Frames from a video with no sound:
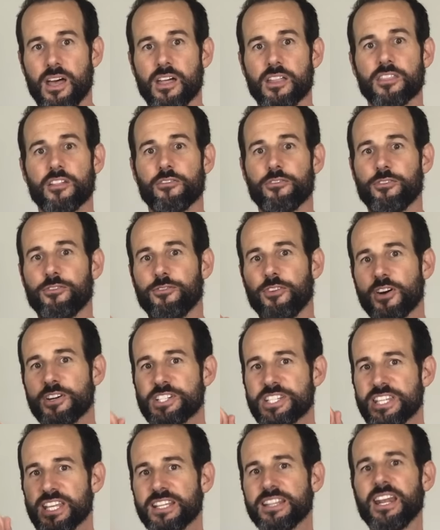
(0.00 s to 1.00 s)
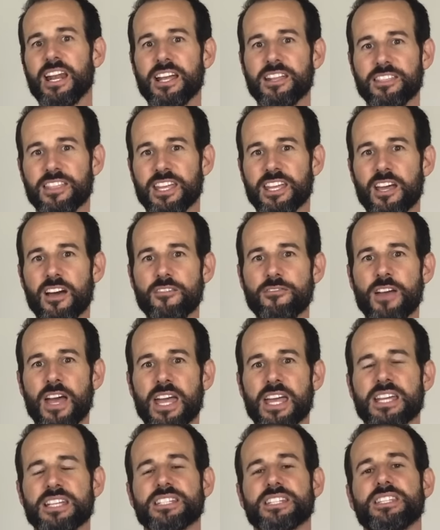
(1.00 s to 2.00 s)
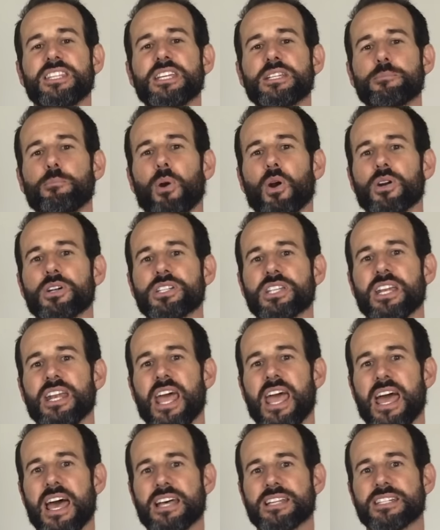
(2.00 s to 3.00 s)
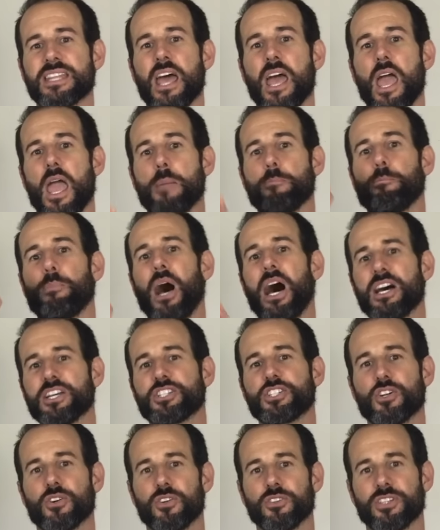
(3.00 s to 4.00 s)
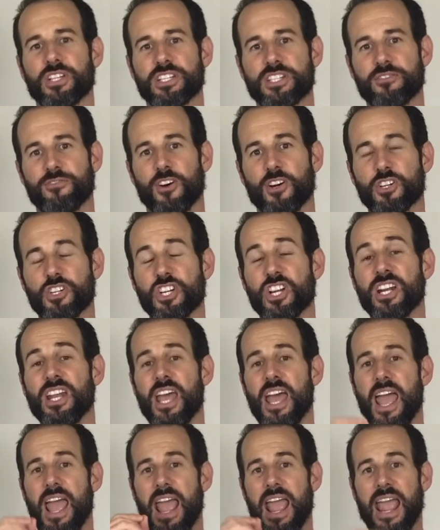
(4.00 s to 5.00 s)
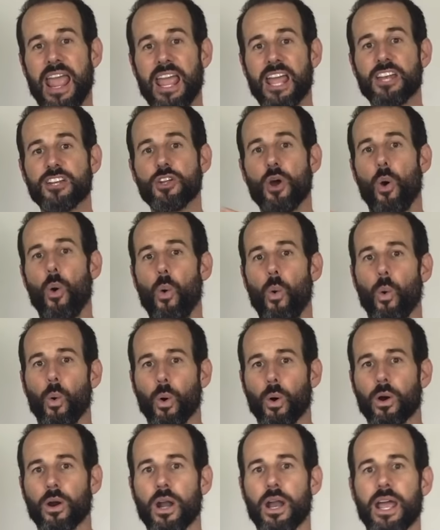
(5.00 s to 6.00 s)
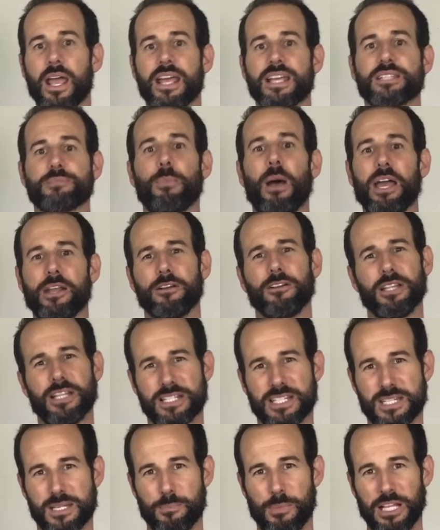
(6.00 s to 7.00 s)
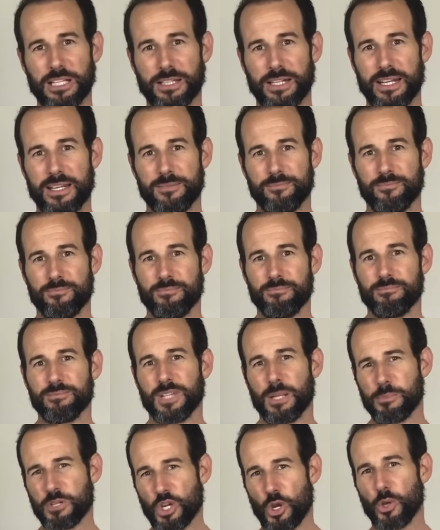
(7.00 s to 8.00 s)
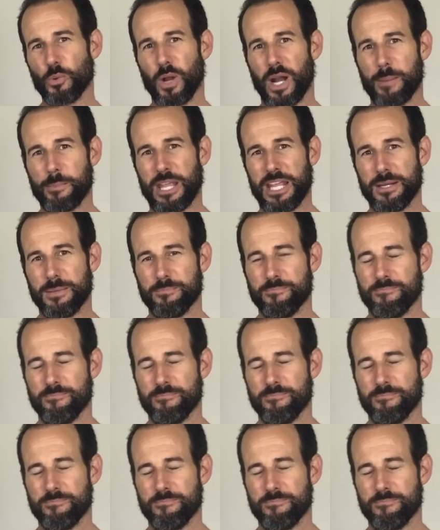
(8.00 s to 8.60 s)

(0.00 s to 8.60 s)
the first thing that I think of is this person has a postural dysfunction and or a spinal instability. Let me show you what I mean.